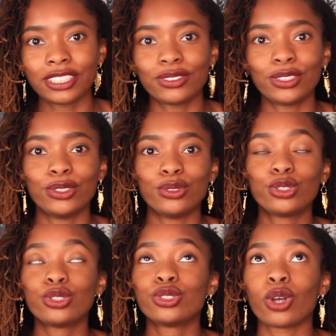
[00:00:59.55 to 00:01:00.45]
You can do
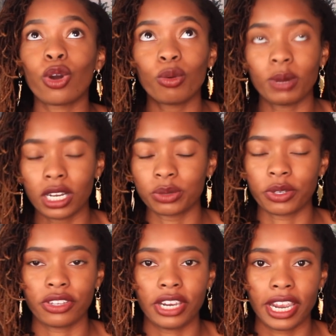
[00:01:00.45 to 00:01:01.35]
so much
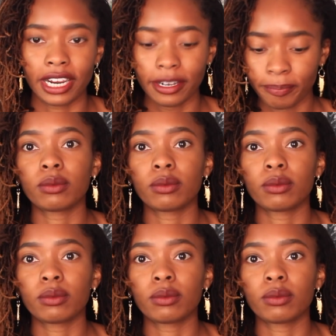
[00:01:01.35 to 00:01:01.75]
with your hair.